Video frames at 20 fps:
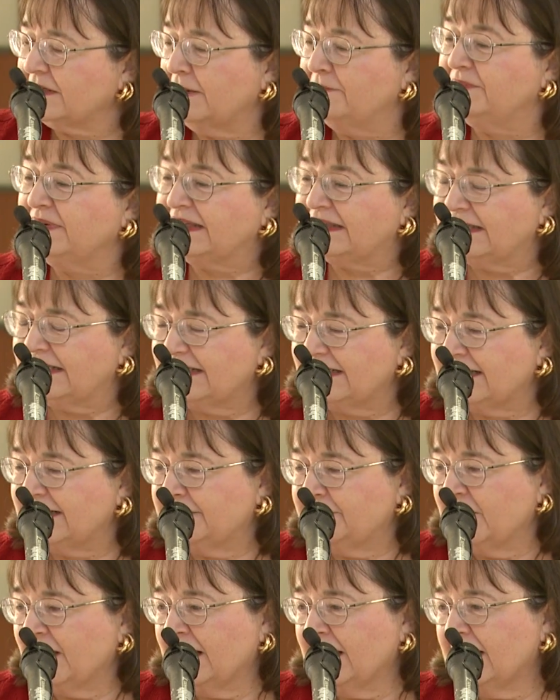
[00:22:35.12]

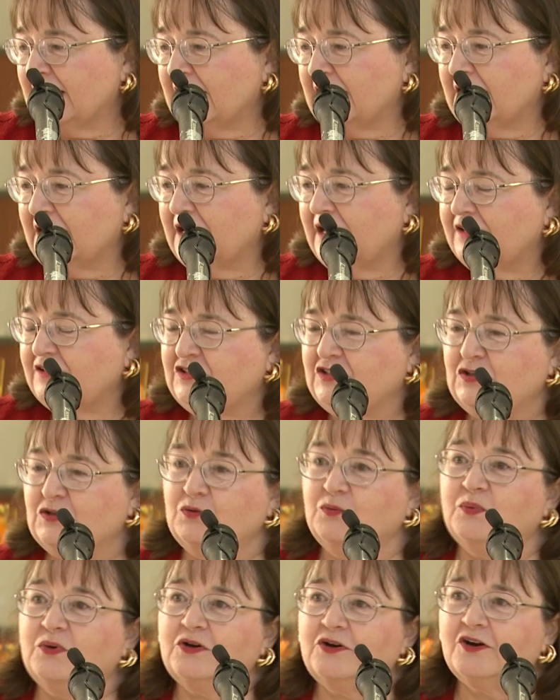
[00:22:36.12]
ability uh,
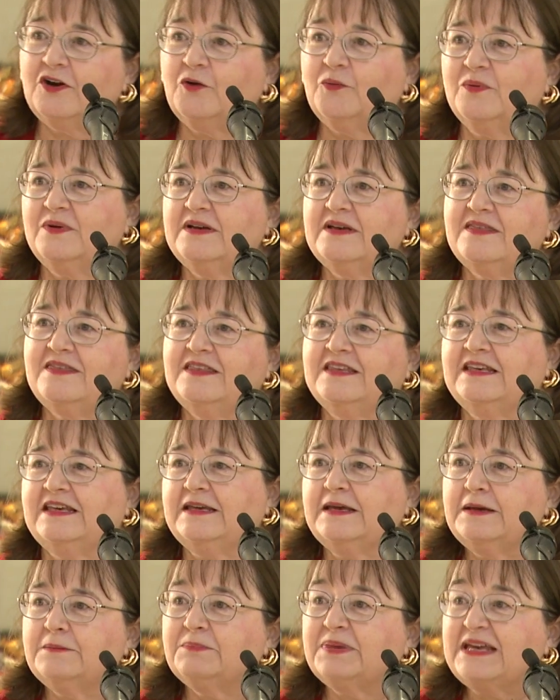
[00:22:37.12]
to work with
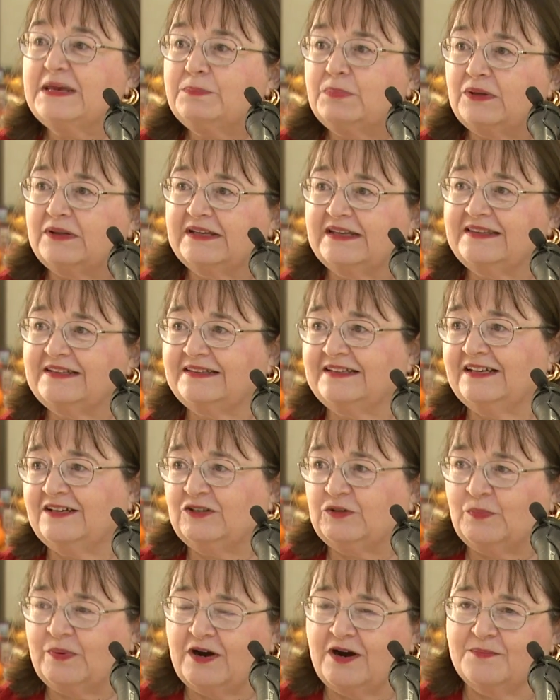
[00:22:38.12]
the people in the
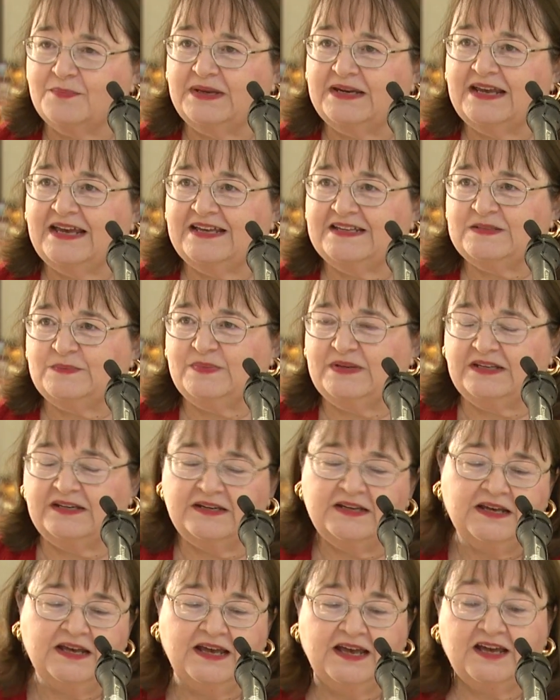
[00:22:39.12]
legal department has
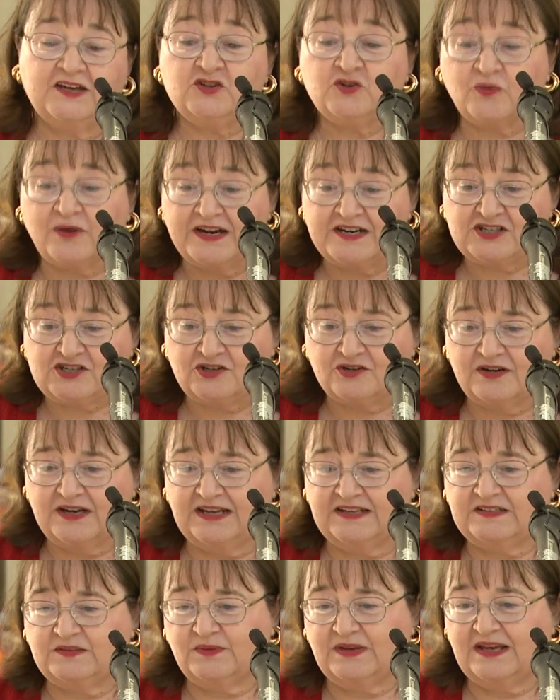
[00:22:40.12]
been a treasure
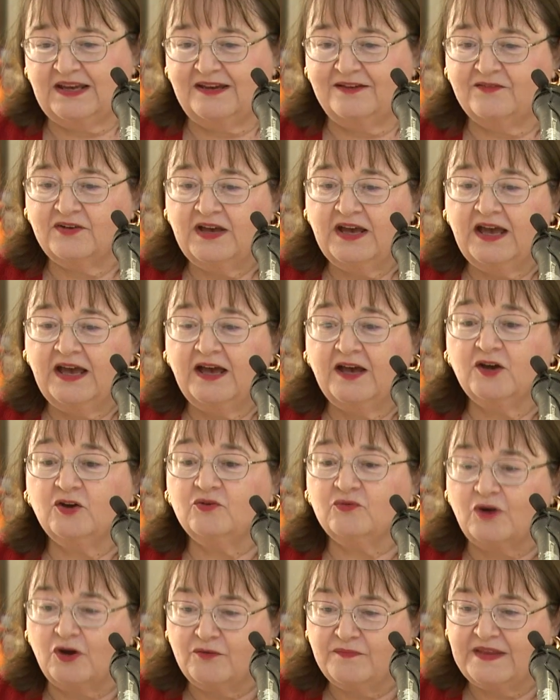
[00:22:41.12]
as we have
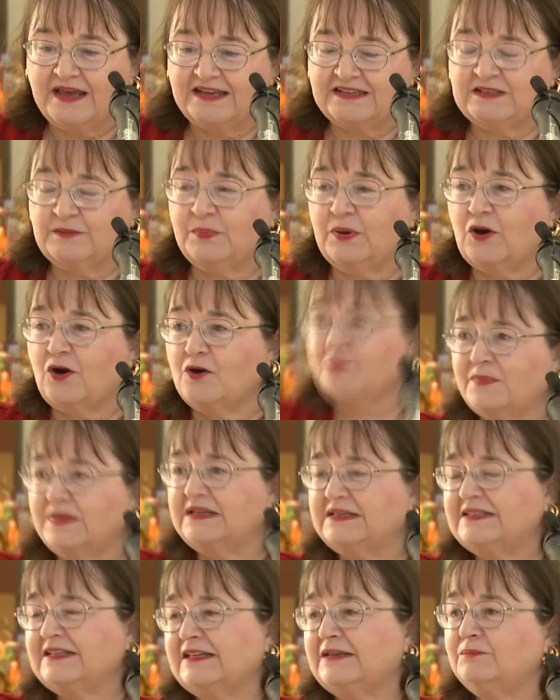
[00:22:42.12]
grown that
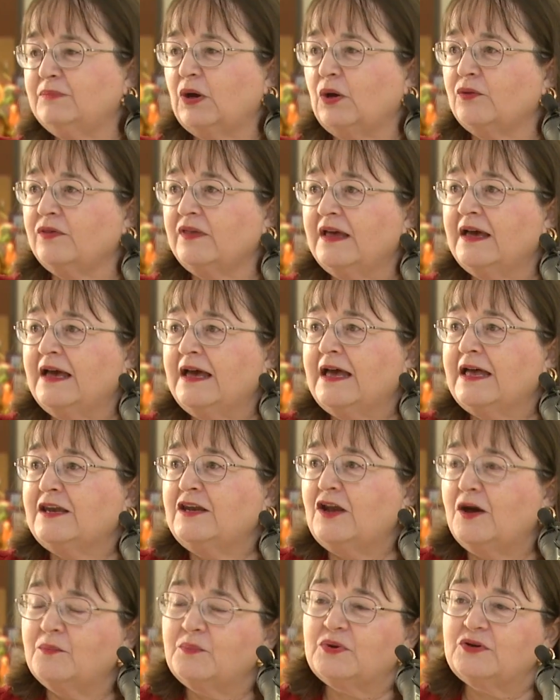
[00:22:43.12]
department in both
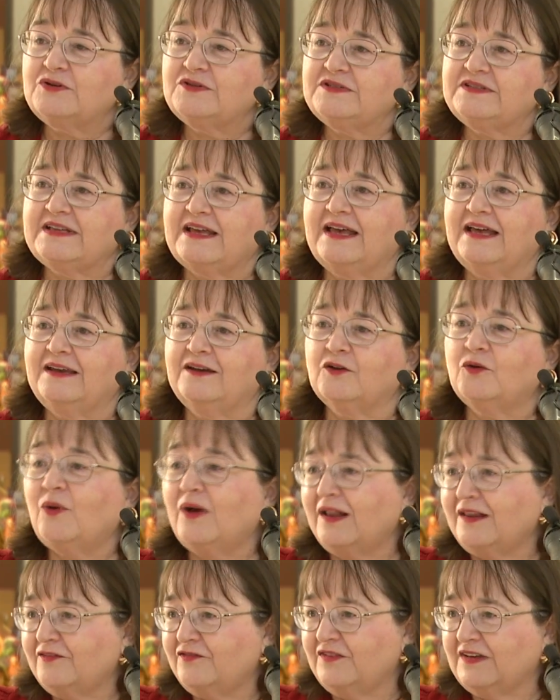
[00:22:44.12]
numbers and
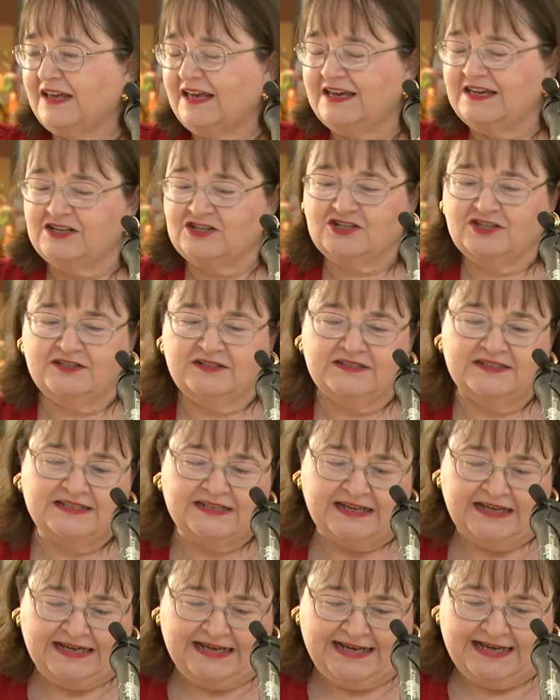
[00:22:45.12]

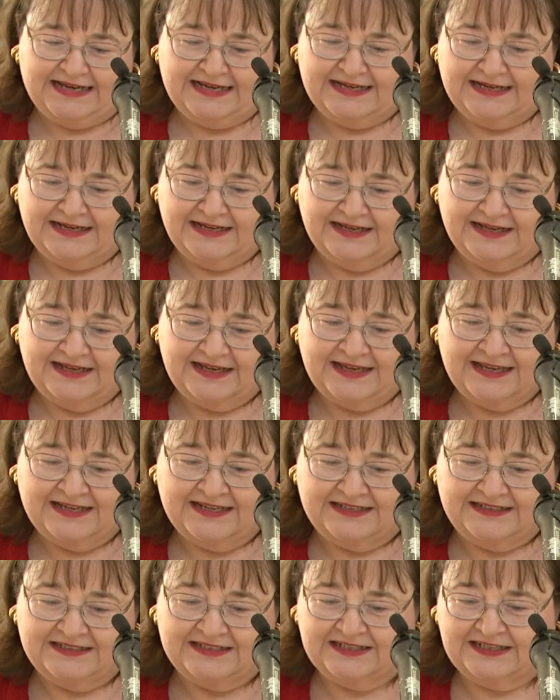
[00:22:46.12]
qualifications. Uh,
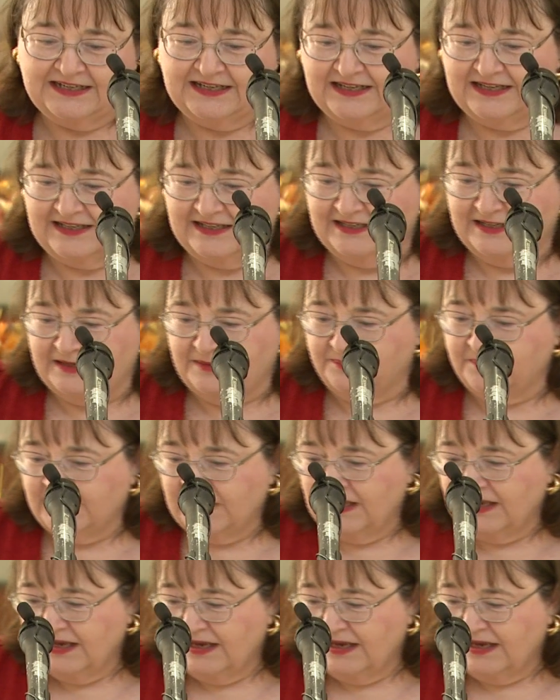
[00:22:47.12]
and um,